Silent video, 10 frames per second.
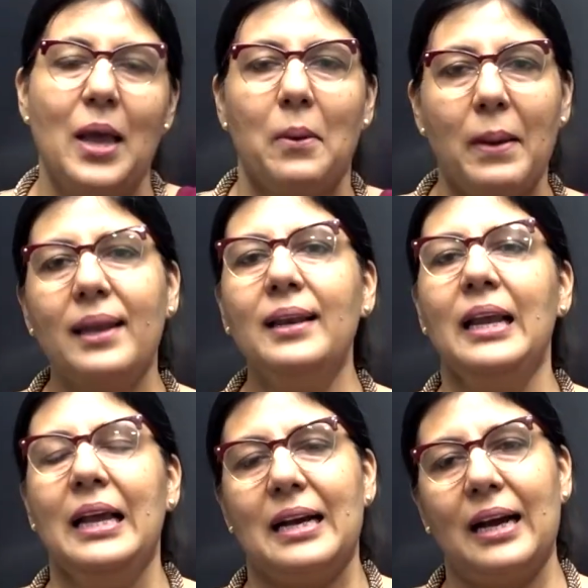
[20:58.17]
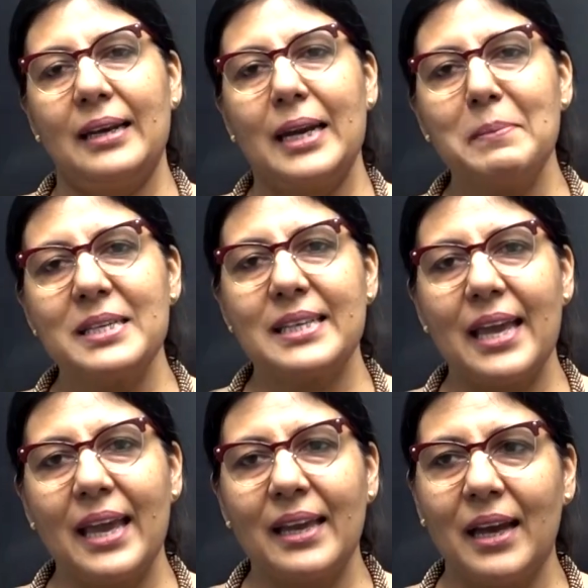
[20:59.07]
Well, let me
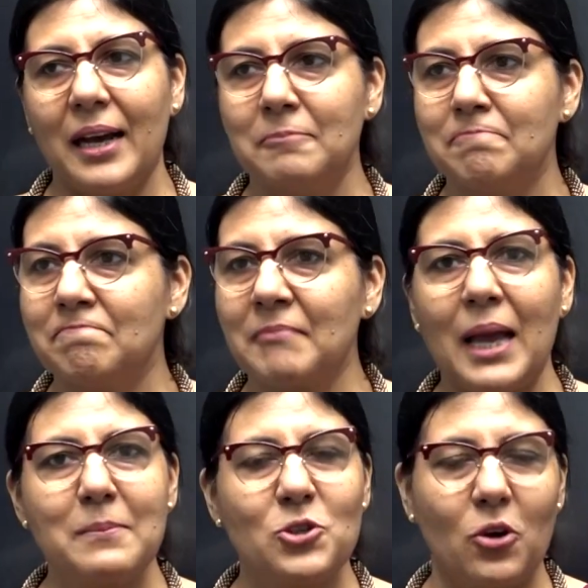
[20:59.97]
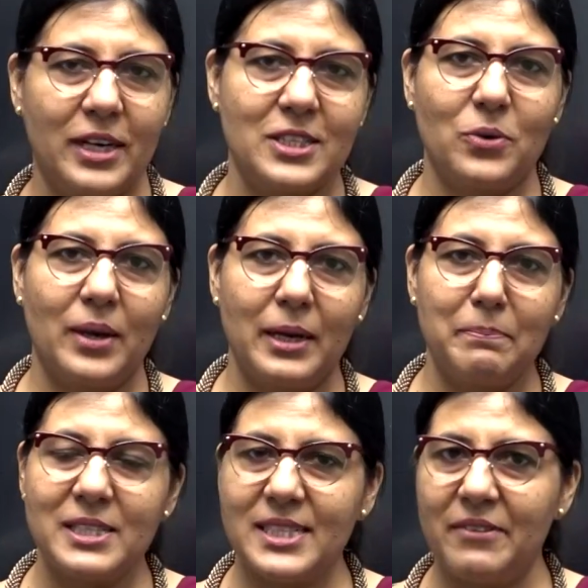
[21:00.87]
say, I'm sure it
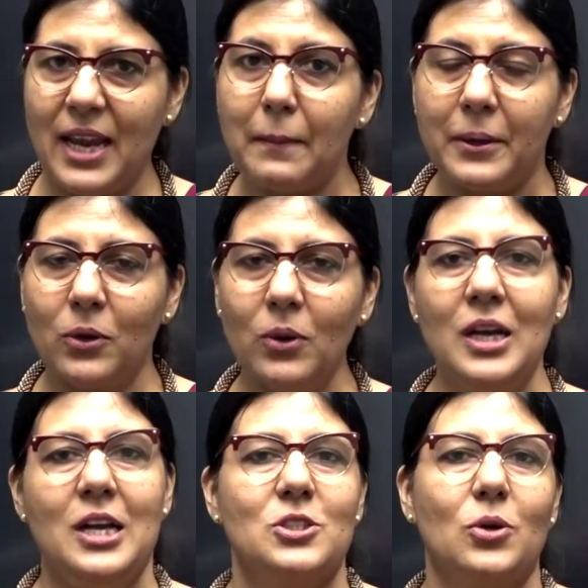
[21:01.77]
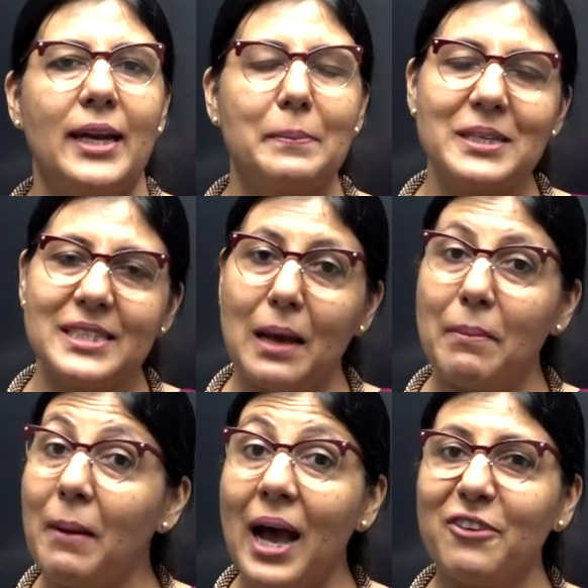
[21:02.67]
must have helped you. So let me say a
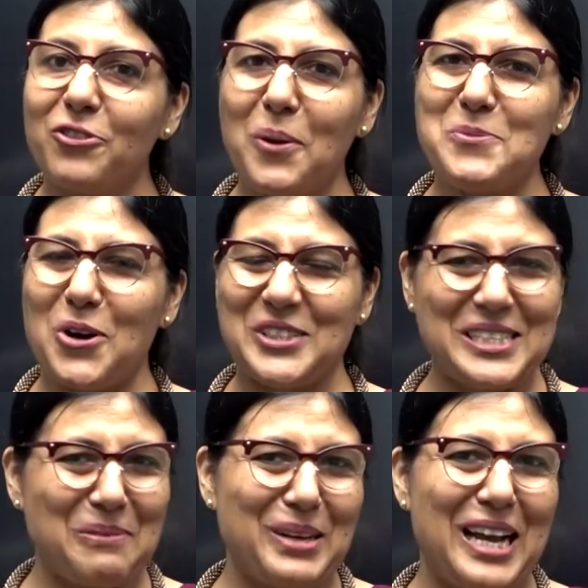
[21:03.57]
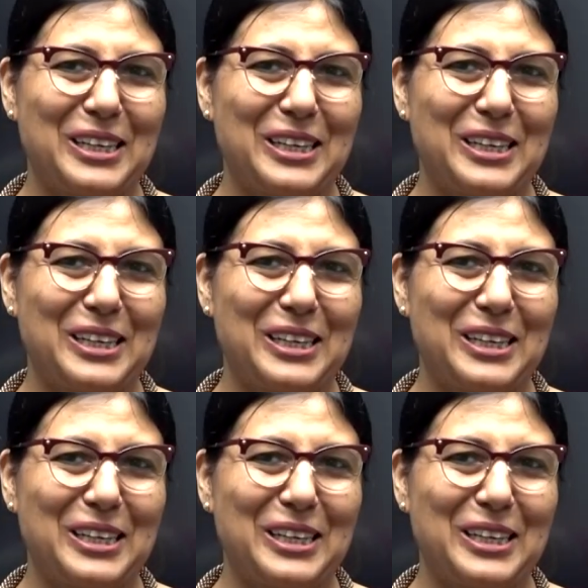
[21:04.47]
bye-bye from Dr. Sapna